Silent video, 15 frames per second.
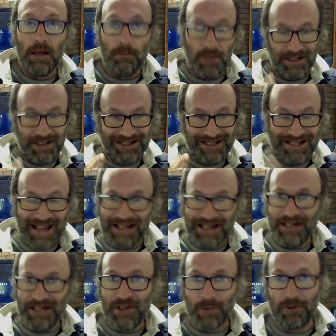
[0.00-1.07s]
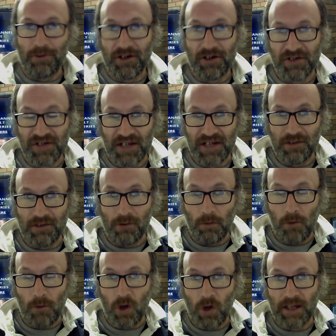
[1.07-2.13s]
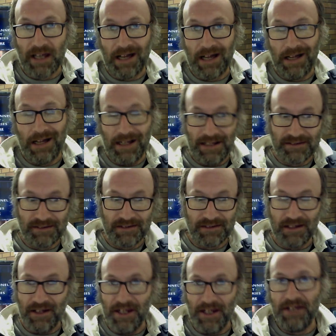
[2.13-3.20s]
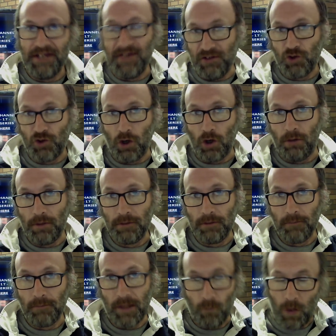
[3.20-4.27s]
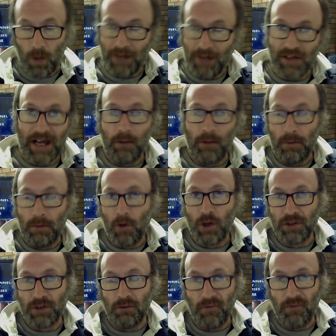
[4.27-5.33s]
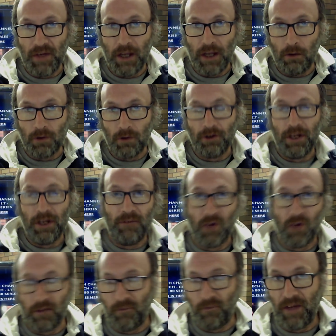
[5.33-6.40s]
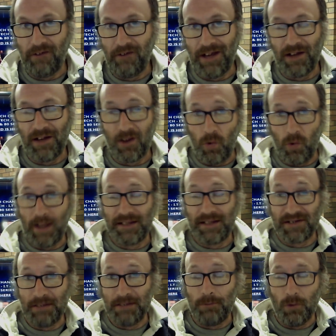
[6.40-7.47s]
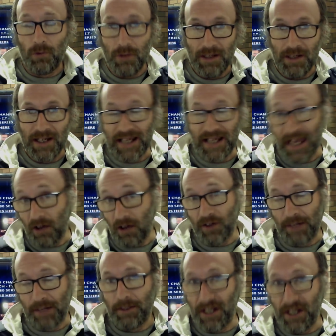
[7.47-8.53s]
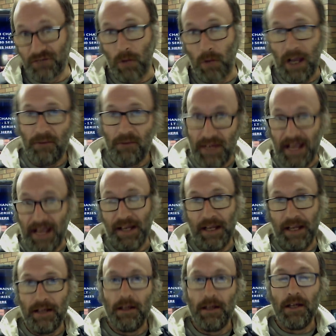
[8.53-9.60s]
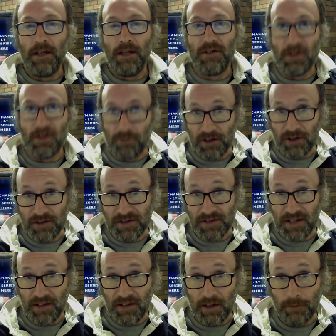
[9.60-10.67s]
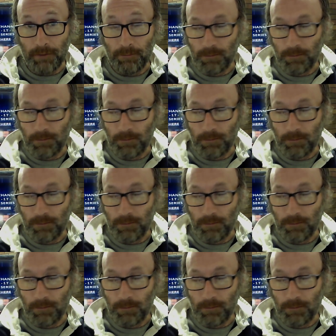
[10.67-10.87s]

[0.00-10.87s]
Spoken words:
But getting to the pressure sender on my car isn't an easy job. And one day we might do a video on it if I can figure out a quick, simple KISS way of getting to the pressure sender.